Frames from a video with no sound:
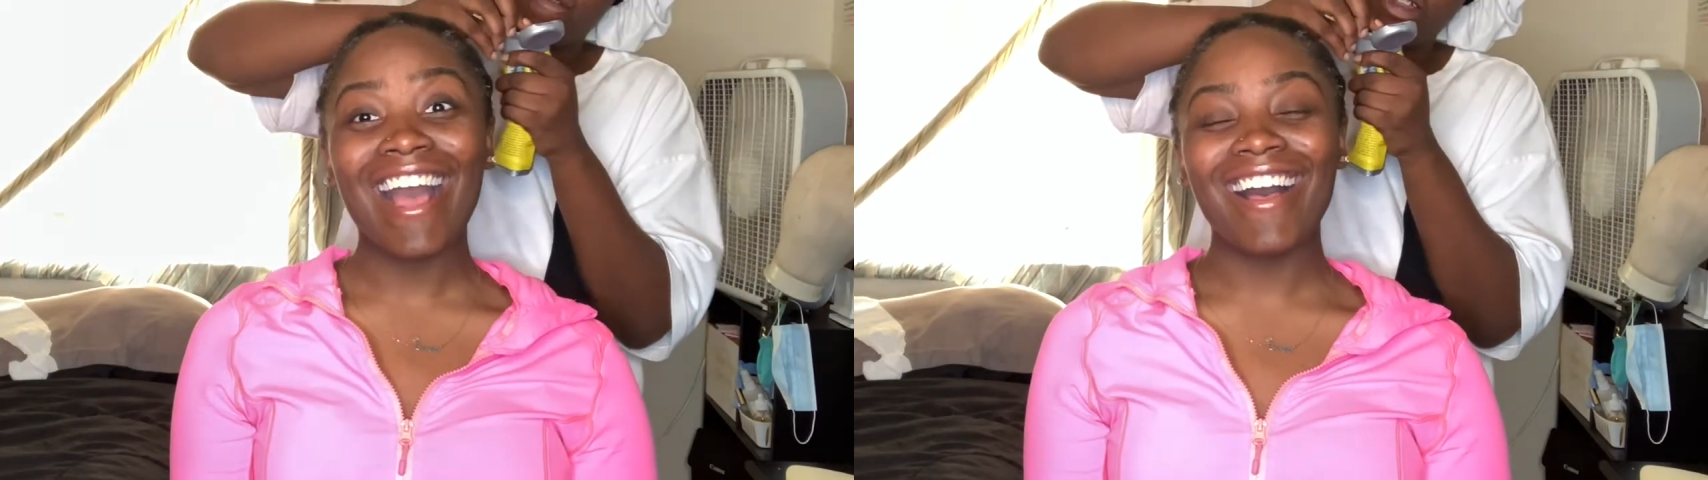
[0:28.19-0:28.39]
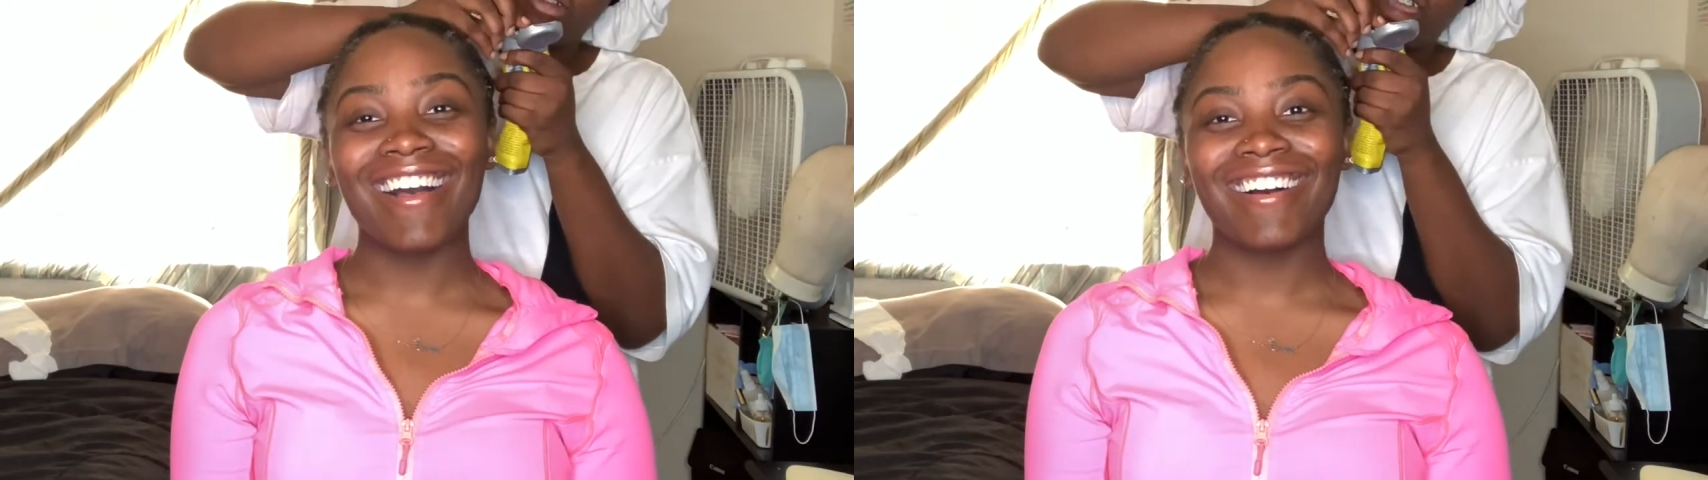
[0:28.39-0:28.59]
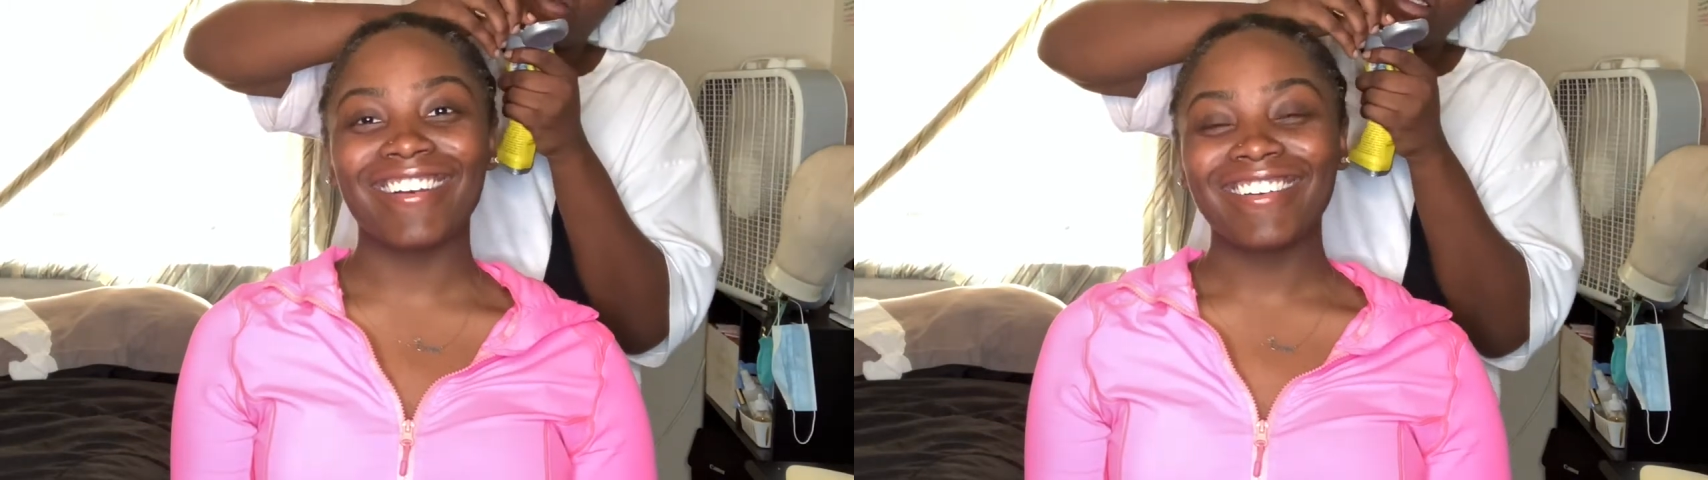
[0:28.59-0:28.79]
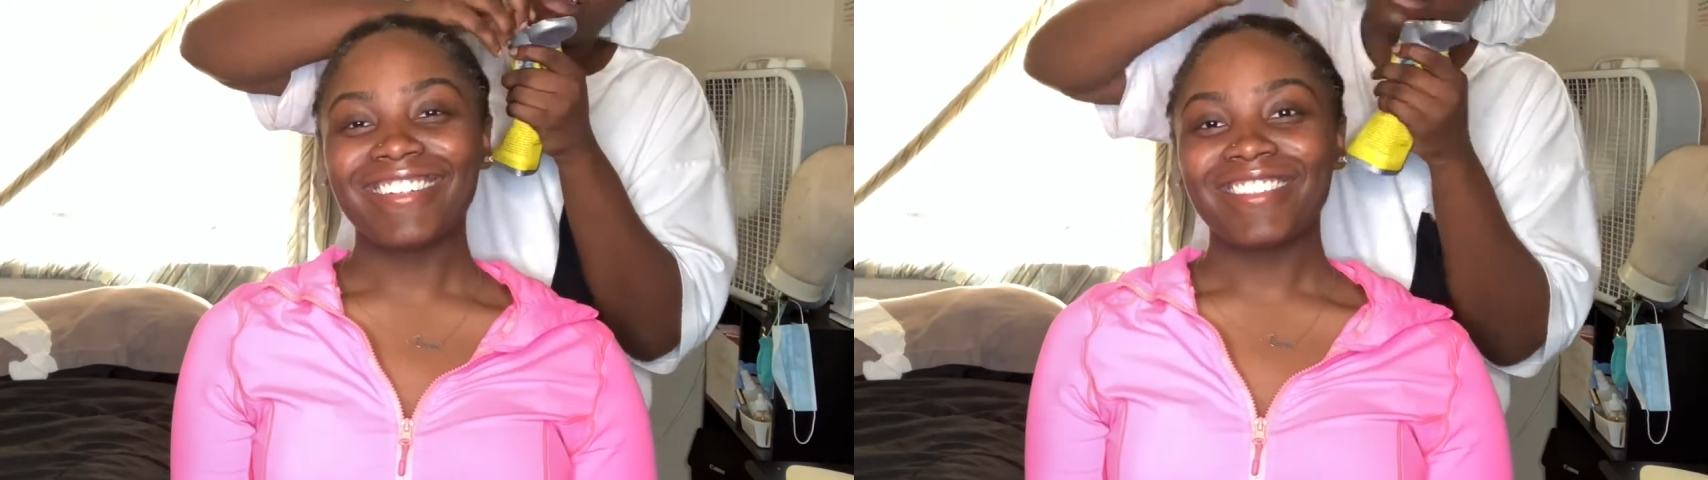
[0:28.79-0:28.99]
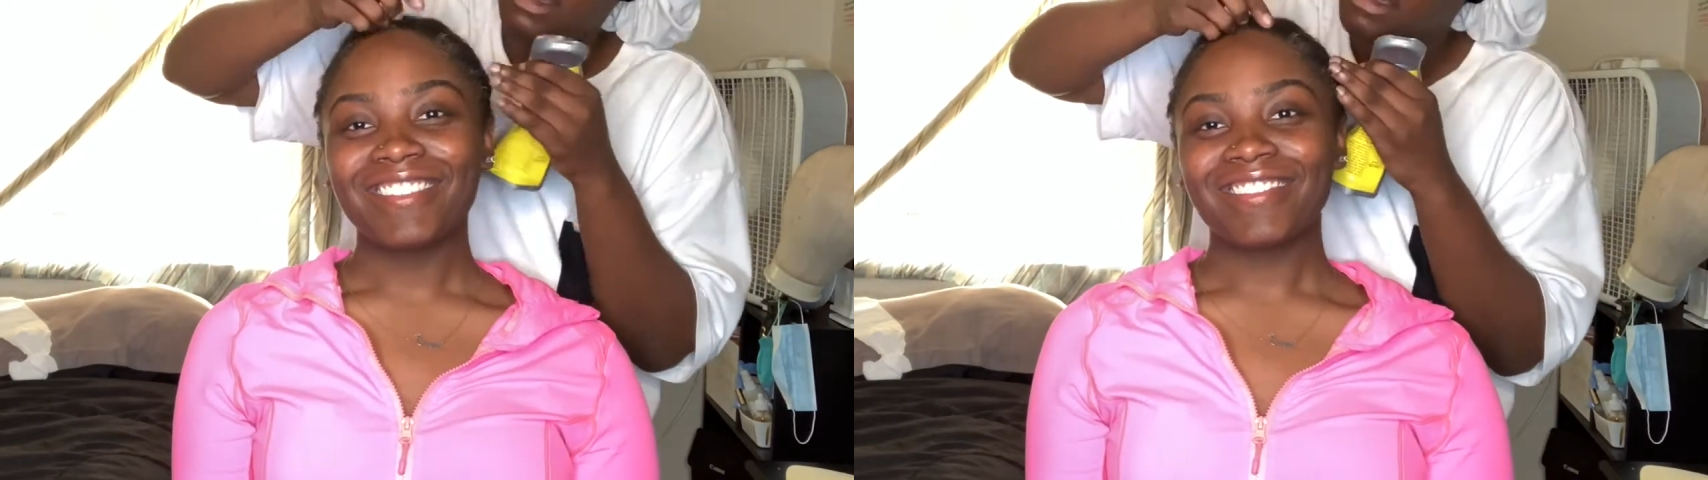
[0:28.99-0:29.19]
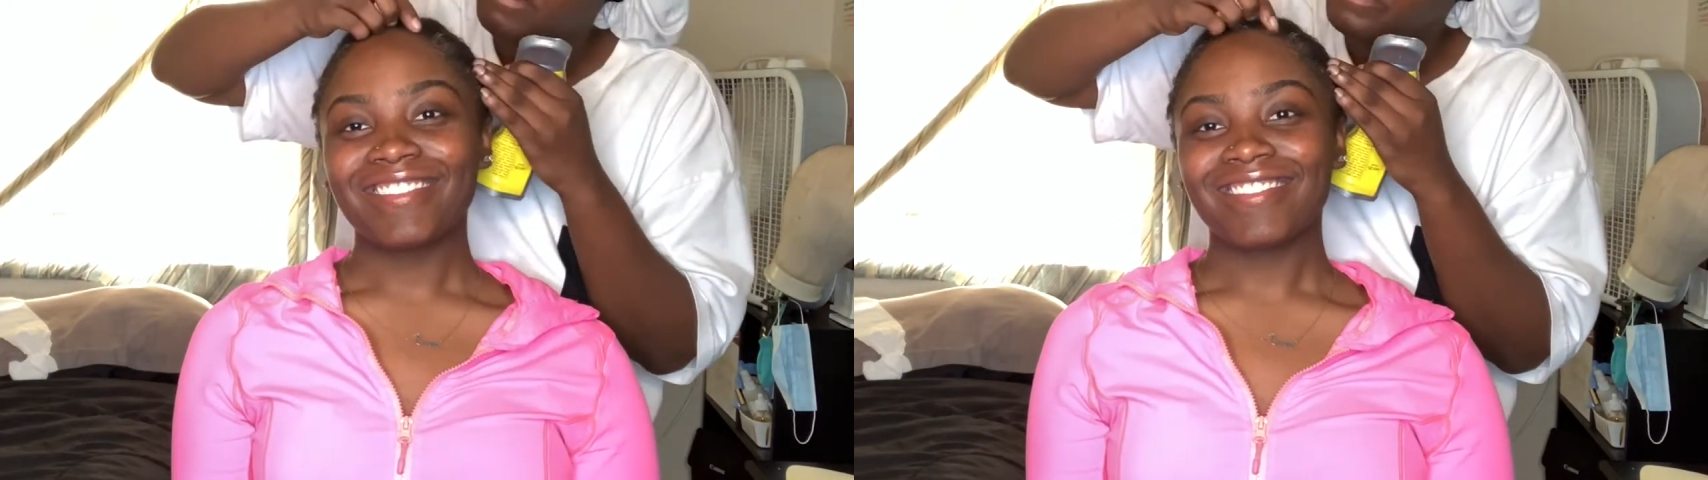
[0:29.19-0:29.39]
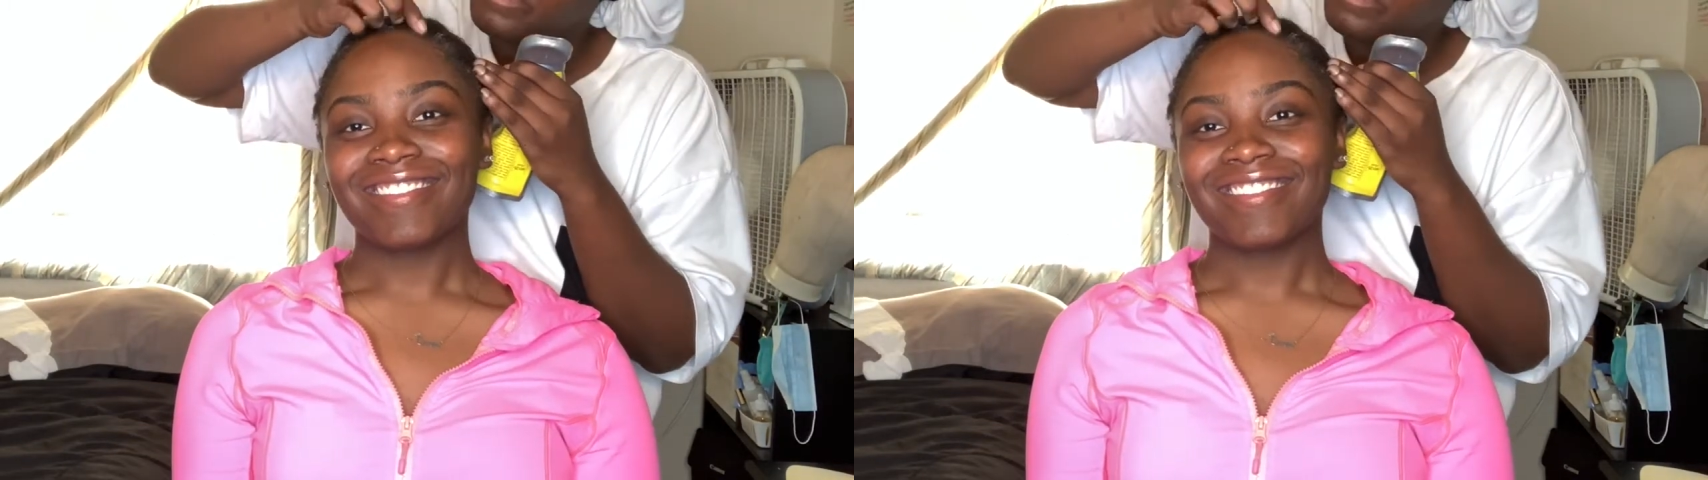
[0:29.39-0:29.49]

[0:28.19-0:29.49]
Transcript: so bear with me.